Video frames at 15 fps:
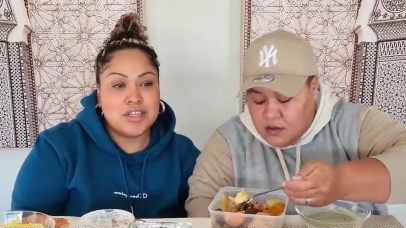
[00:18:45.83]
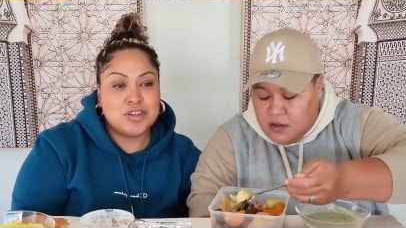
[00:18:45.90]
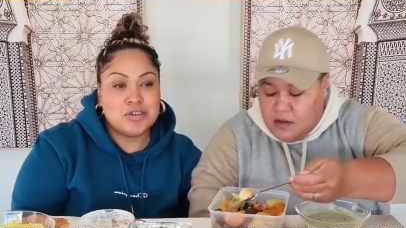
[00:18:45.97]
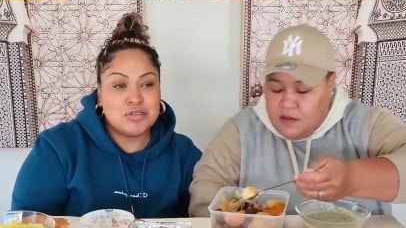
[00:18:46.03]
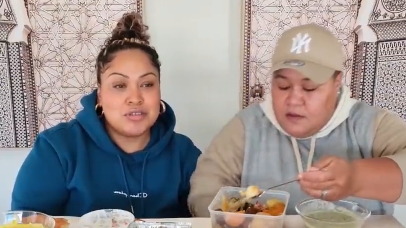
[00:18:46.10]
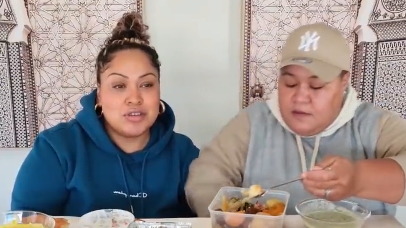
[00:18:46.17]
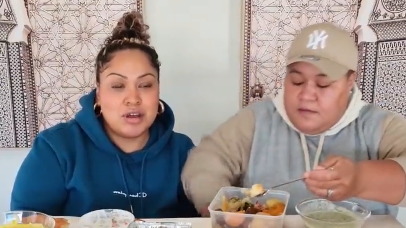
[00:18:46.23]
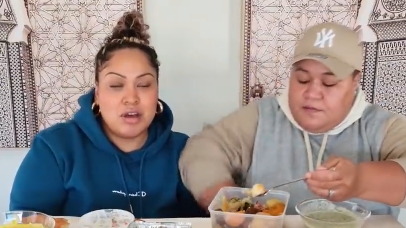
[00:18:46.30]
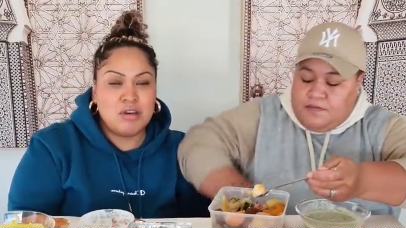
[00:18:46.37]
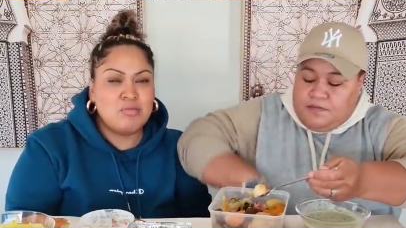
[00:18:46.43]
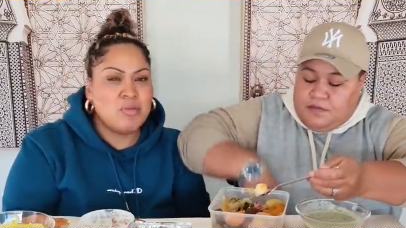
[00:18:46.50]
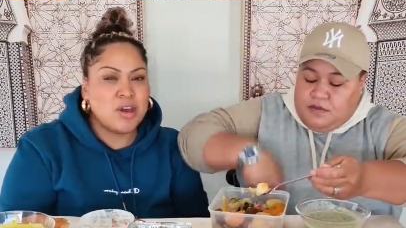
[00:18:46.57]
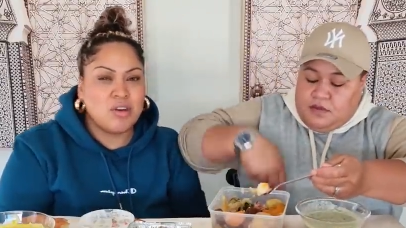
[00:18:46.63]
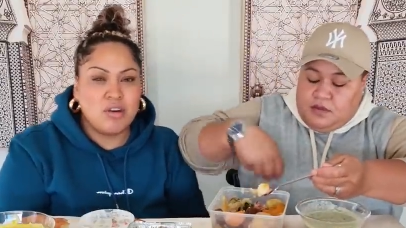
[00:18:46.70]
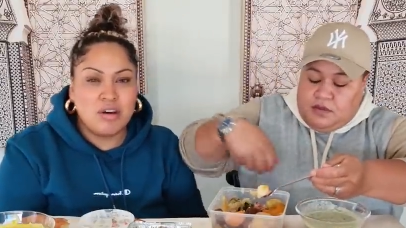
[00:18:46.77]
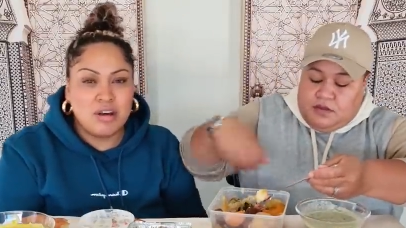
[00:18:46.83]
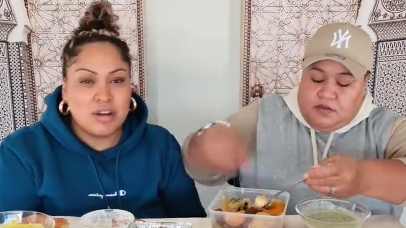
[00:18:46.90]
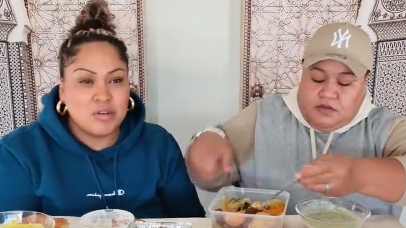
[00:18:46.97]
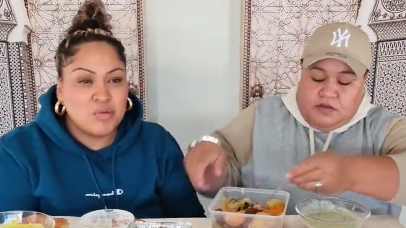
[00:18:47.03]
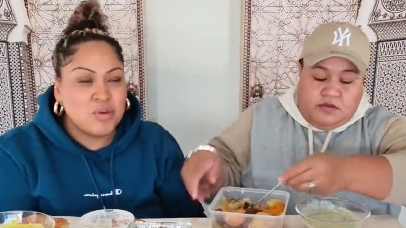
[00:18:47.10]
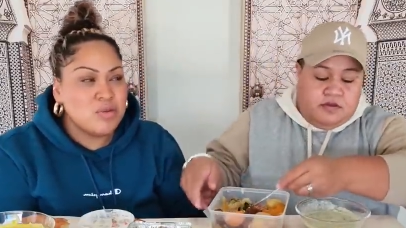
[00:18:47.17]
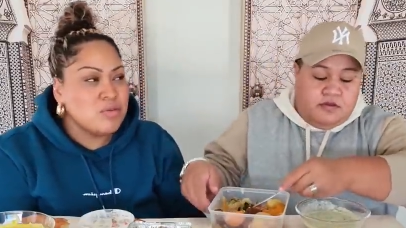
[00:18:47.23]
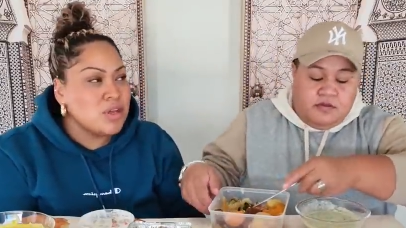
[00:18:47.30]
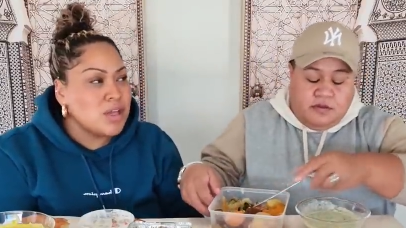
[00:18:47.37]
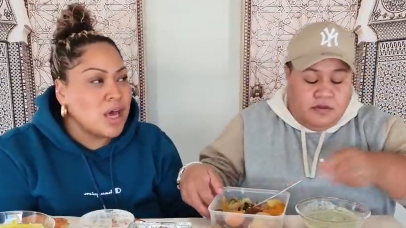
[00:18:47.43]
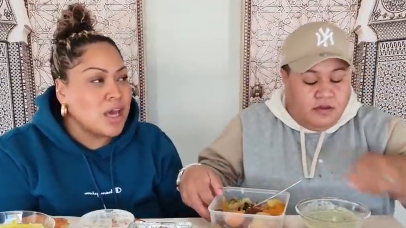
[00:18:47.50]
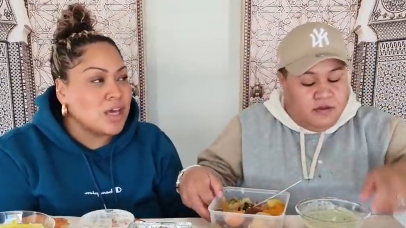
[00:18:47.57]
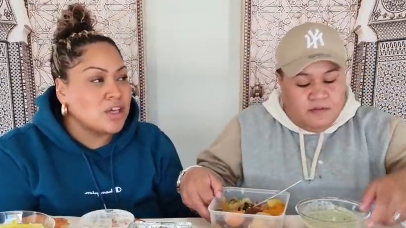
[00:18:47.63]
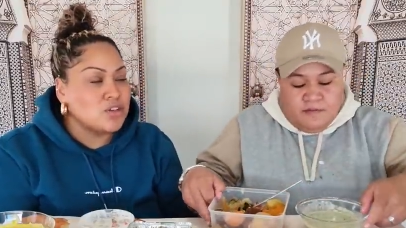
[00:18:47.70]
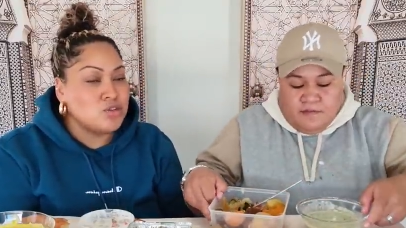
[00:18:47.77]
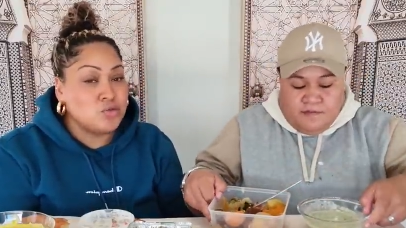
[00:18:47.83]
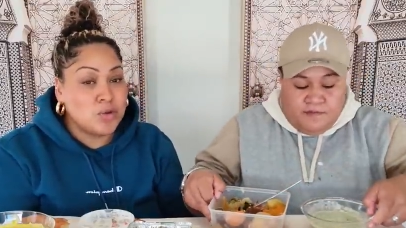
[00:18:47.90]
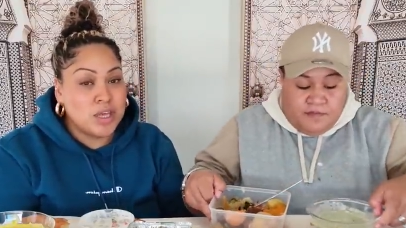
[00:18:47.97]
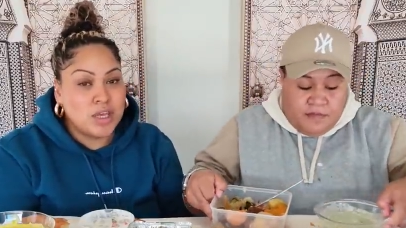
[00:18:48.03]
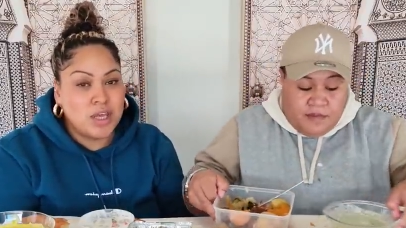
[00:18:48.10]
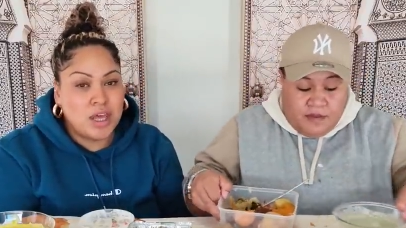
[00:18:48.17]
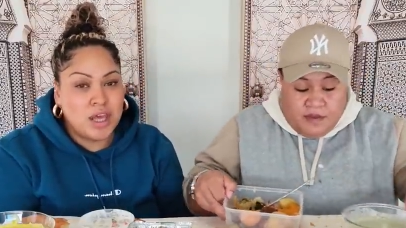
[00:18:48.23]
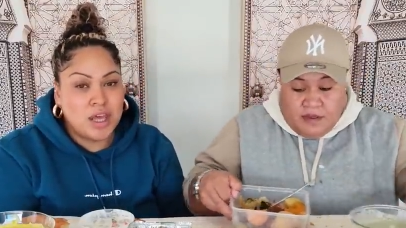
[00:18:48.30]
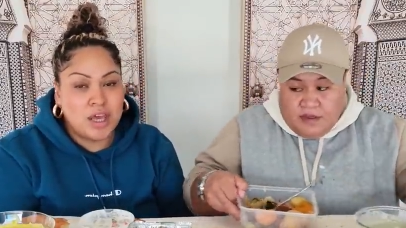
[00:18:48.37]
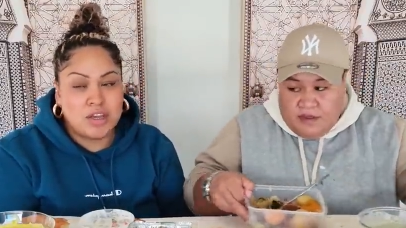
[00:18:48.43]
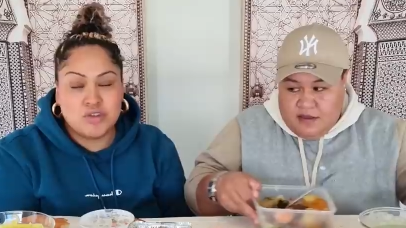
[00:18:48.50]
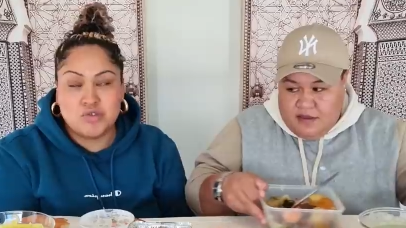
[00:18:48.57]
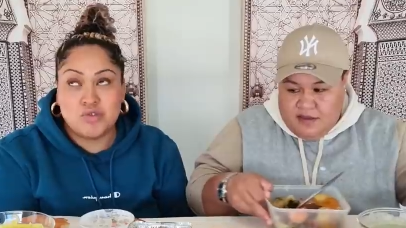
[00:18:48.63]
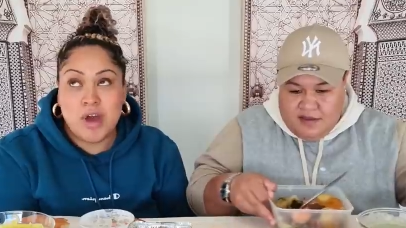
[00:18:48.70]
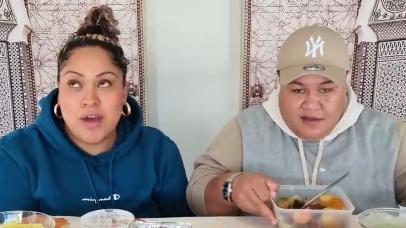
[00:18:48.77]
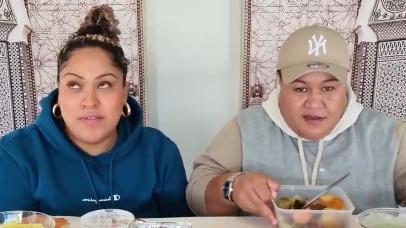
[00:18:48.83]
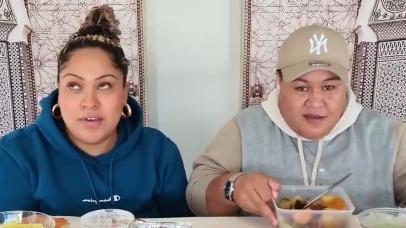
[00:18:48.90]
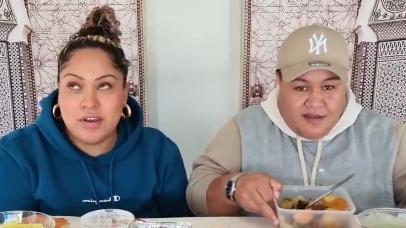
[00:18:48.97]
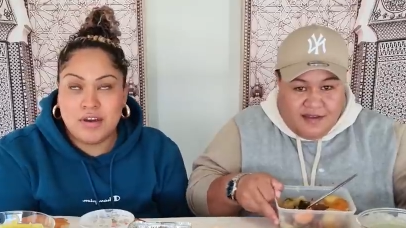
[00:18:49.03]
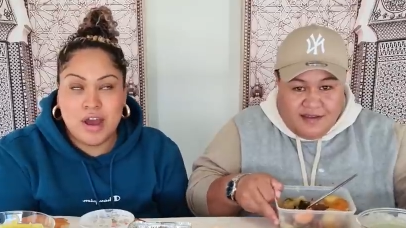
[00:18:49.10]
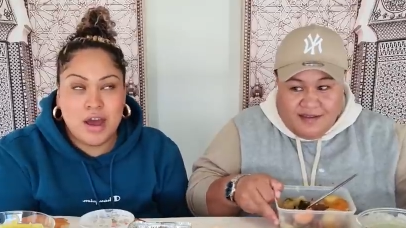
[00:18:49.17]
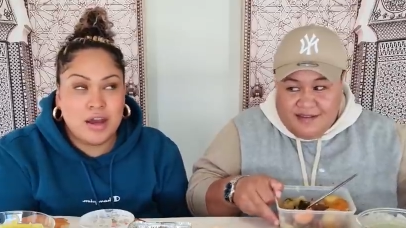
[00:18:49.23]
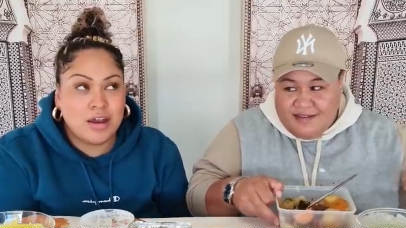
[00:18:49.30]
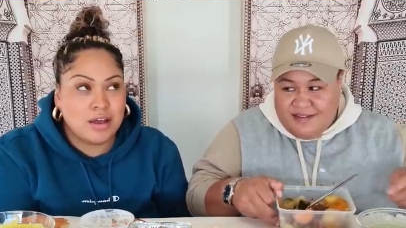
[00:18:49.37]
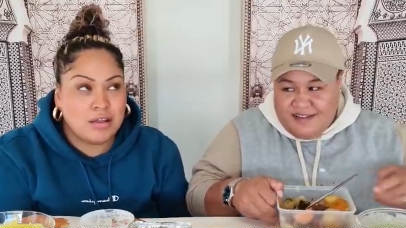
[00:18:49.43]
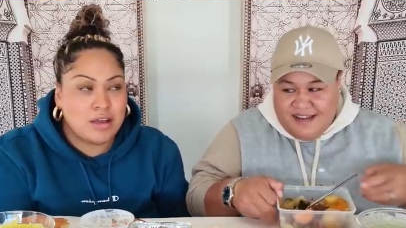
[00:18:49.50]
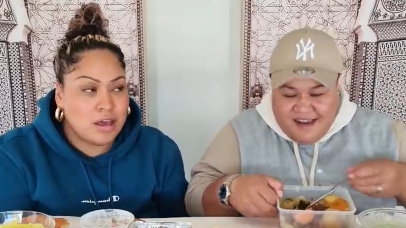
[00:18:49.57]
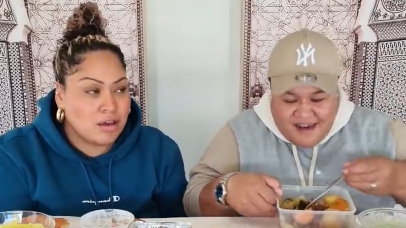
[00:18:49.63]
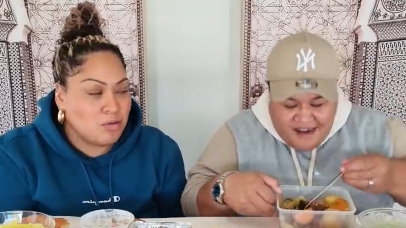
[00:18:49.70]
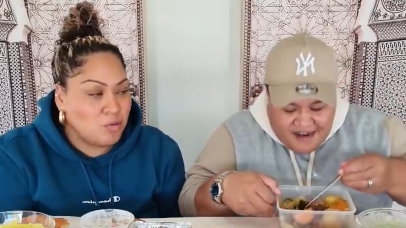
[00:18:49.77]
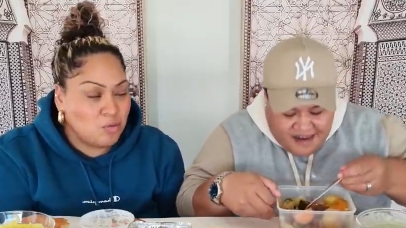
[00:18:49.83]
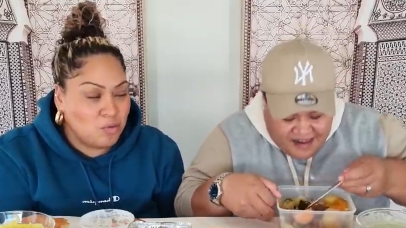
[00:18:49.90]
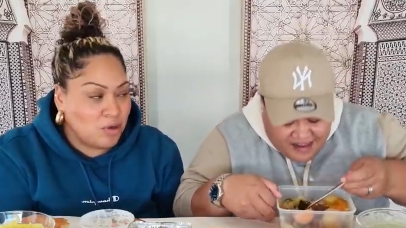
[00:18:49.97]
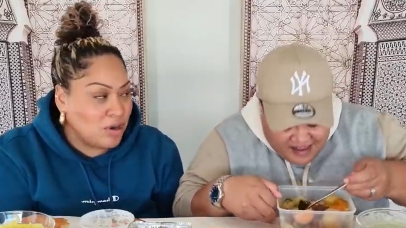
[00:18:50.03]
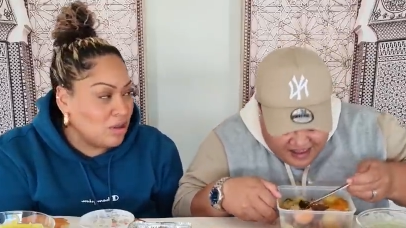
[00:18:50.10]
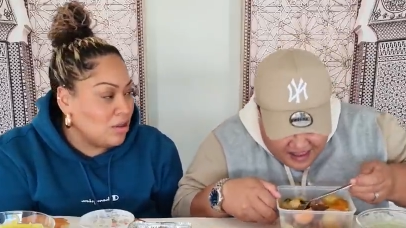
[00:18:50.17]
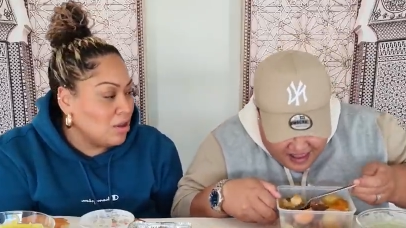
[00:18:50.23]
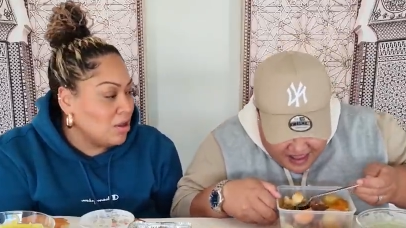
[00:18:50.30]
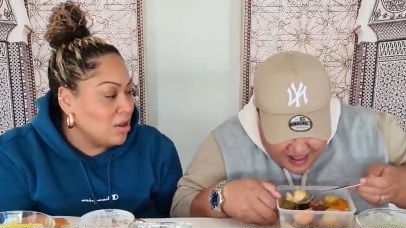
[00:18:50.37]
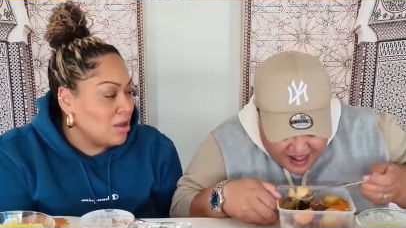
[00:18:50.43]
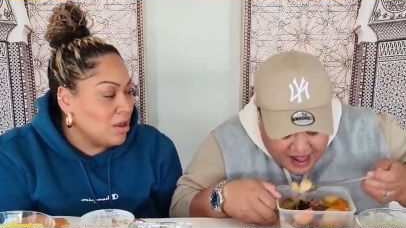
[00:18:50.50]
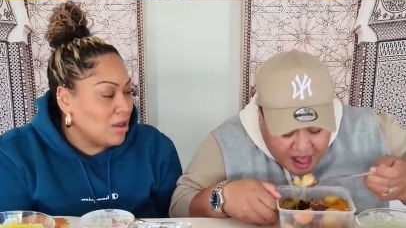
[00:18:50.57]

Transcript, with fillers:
Speaker 1: such a good time. Oh my God, we were like drinking and driving around and like what